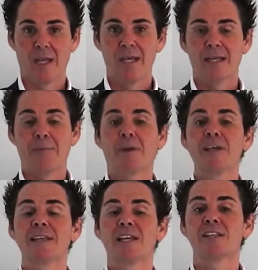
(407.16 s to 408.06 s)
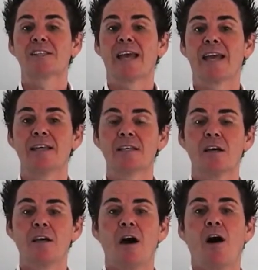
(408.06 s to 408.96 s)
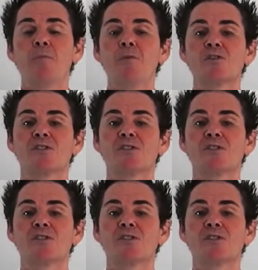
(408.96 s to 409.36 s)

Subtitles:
Now please understand, I'm not